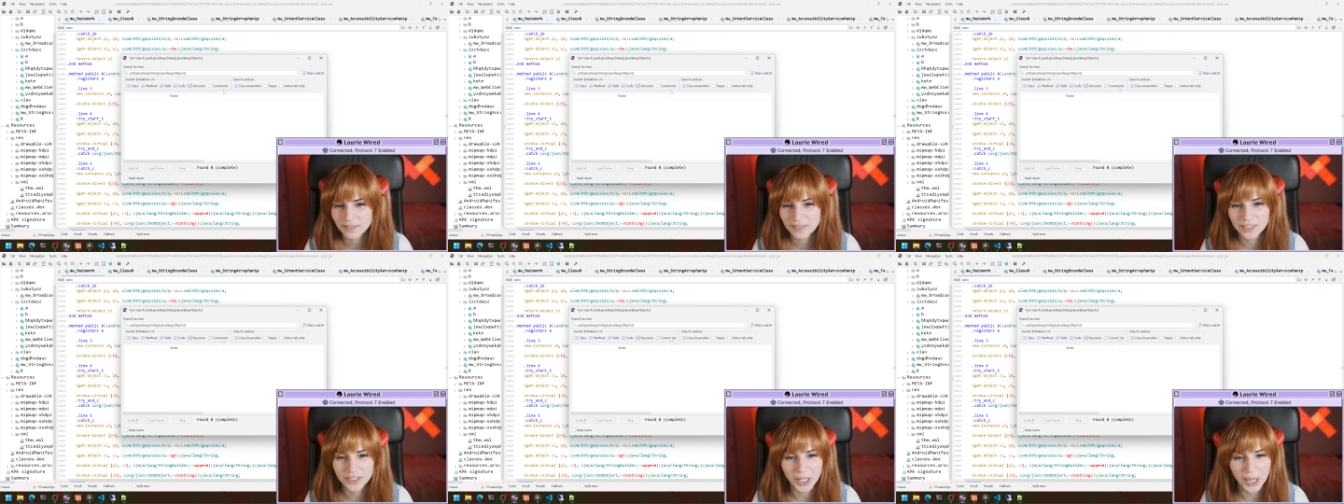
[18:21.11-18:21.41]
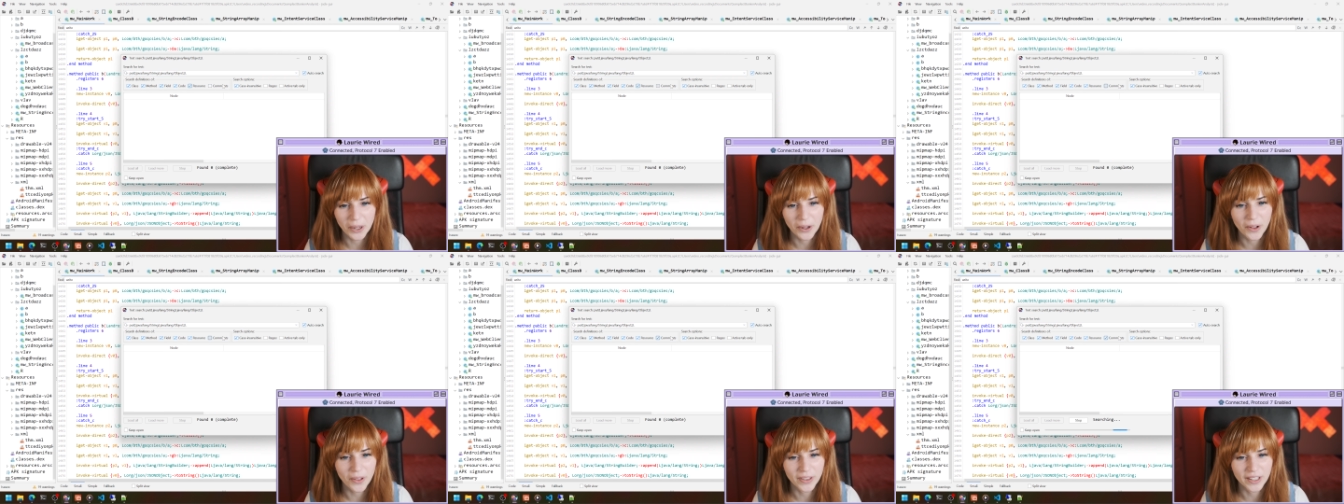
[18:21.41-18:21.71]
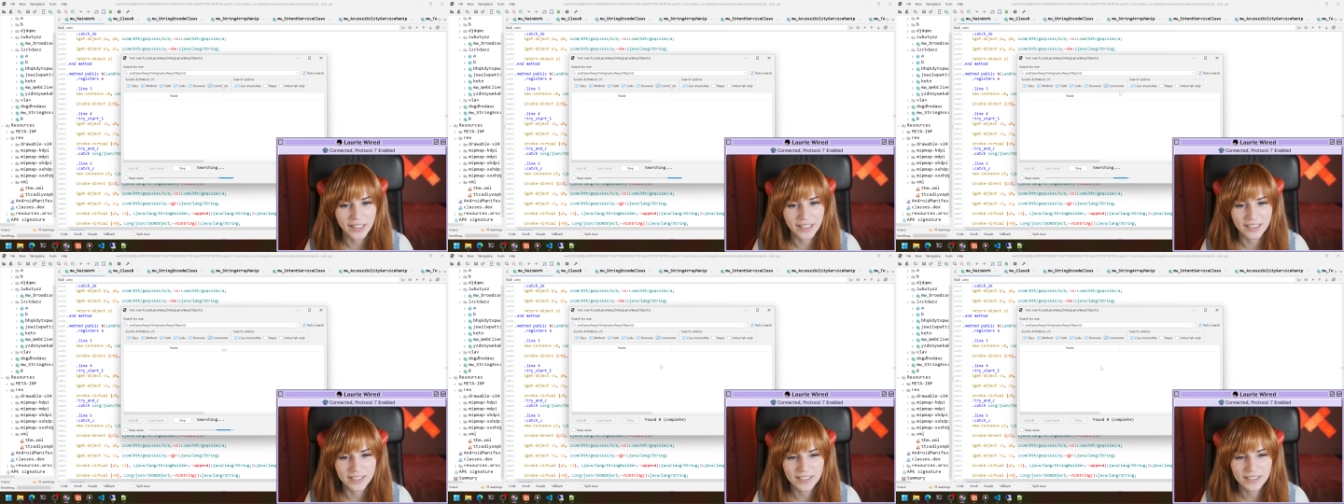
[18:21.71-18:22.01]
check all
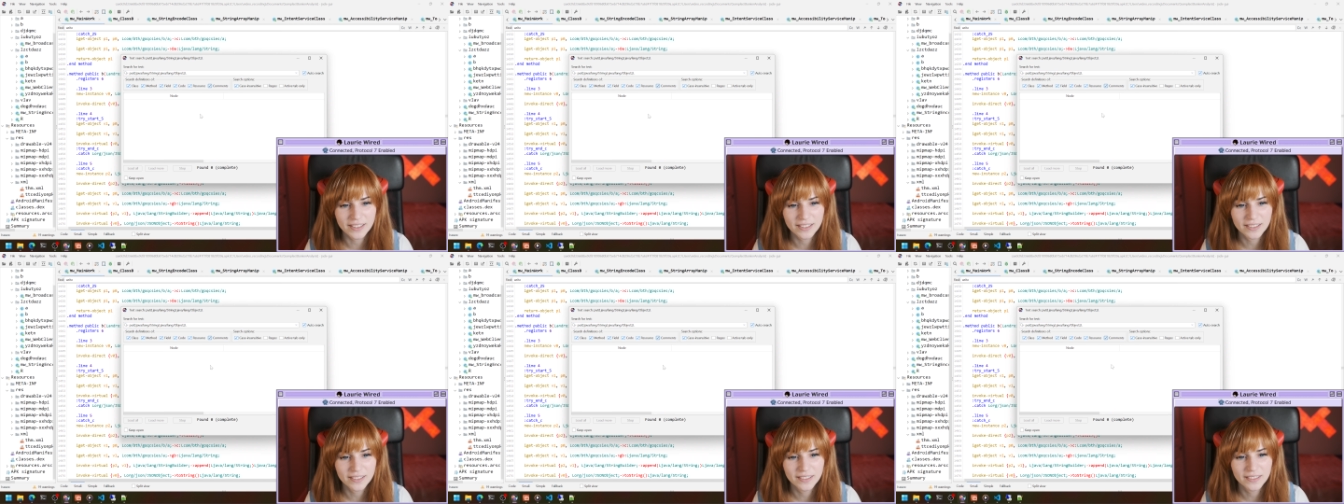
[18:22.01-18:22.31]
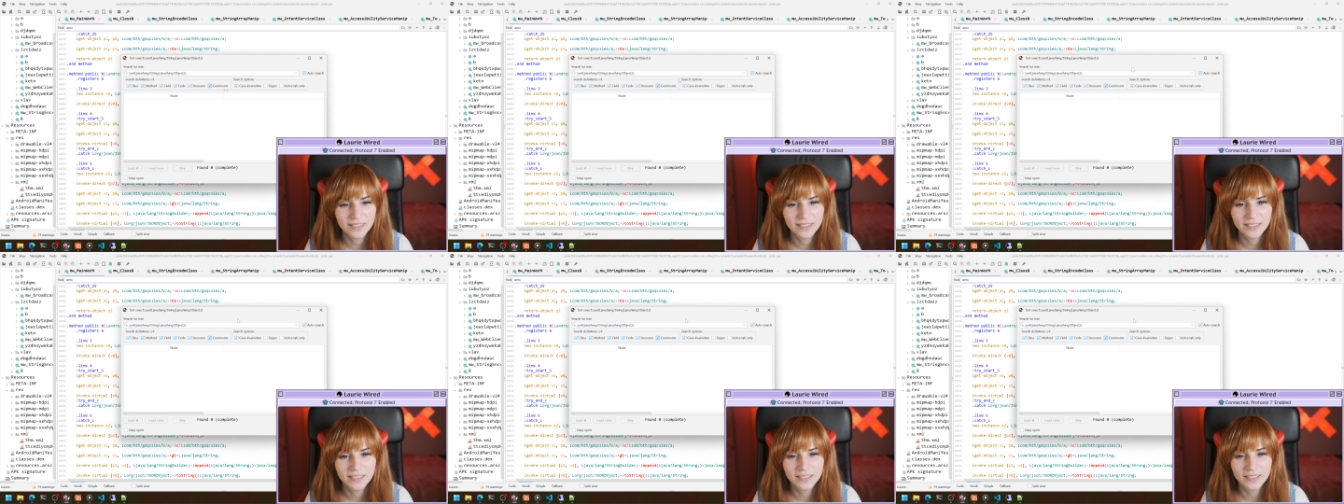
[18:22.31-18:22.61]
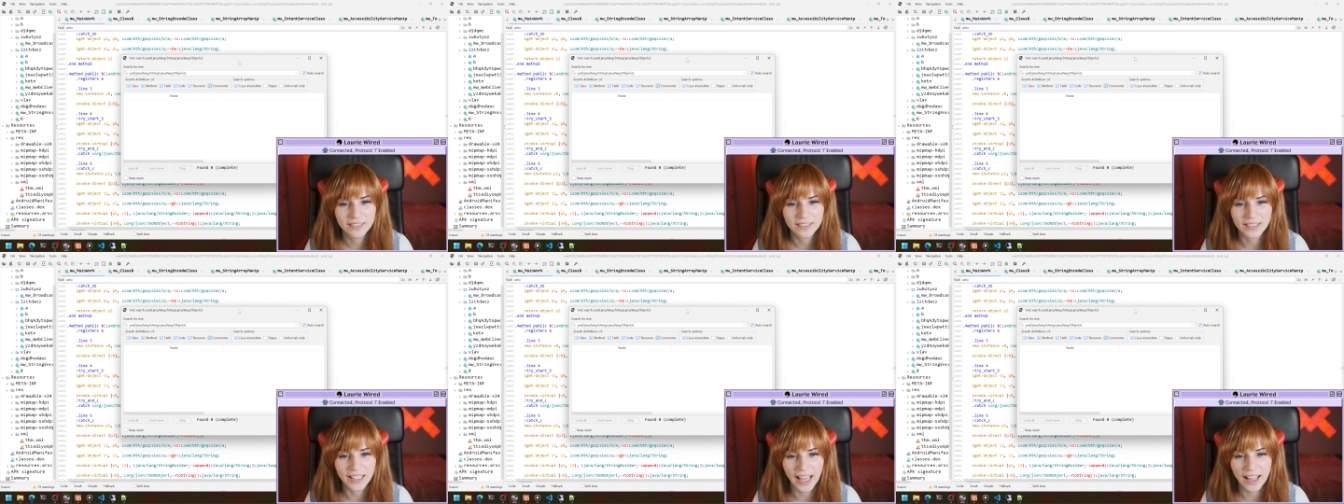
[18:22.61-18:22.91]
these.
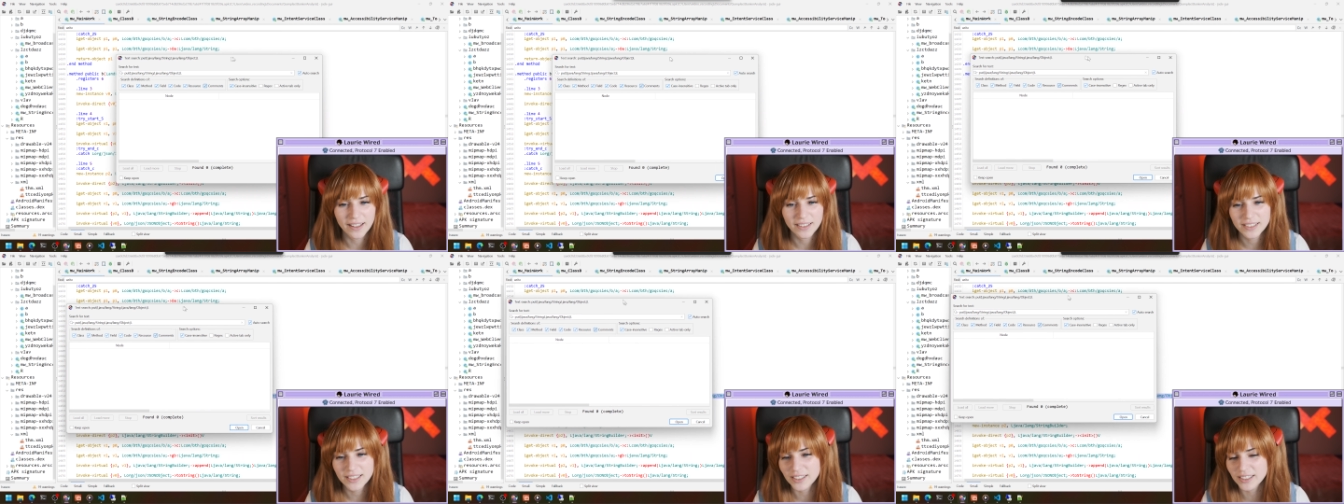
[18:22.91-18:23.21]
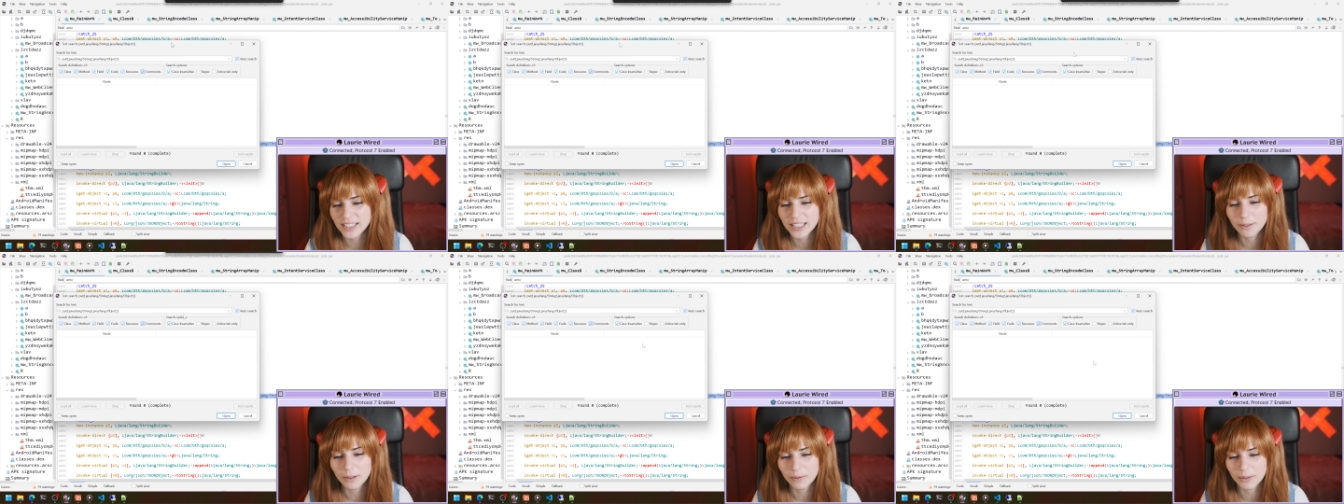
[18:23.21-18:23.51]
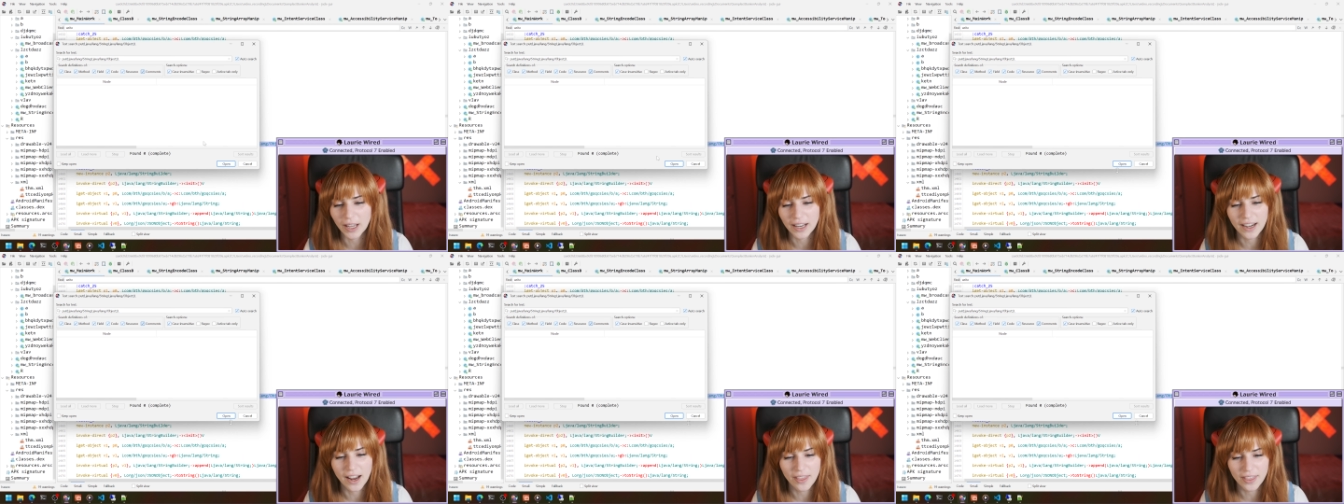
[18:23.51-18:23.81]
Yeah, you see we've
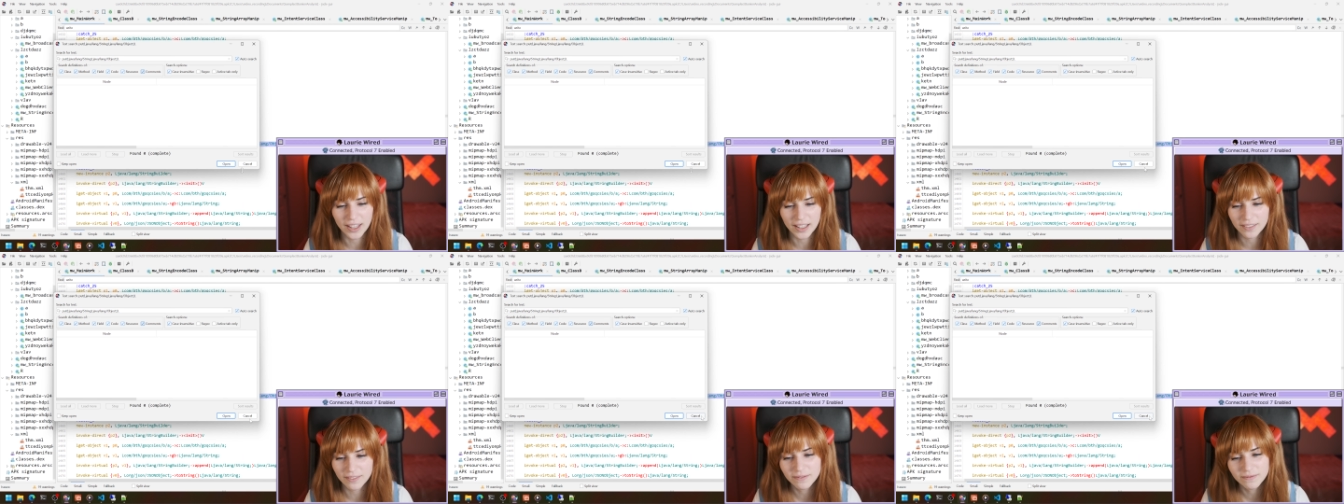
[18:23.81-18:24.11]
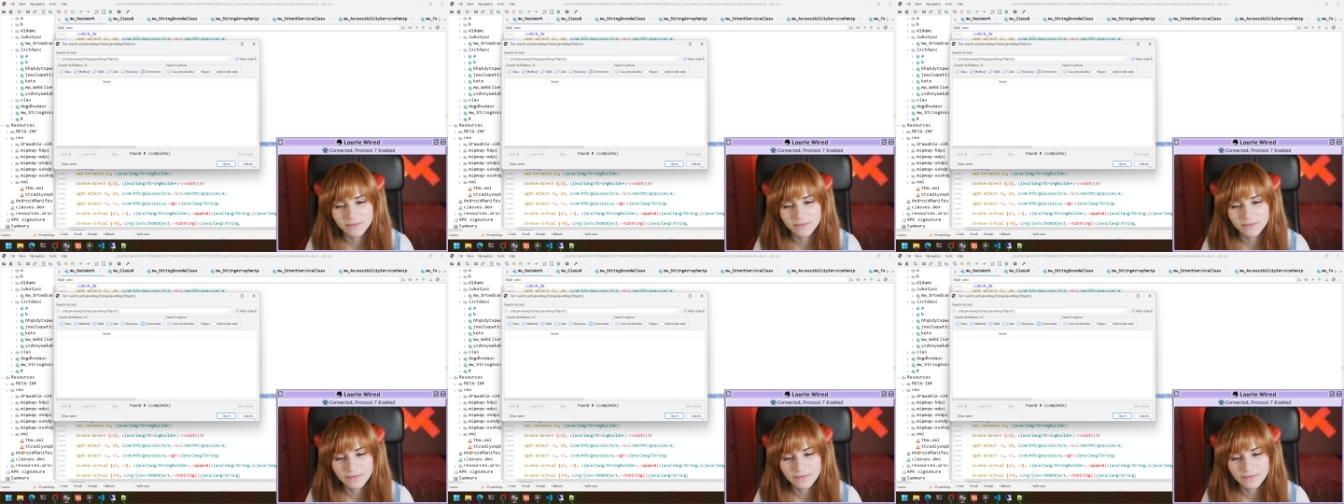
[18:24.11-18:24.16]
got nothing.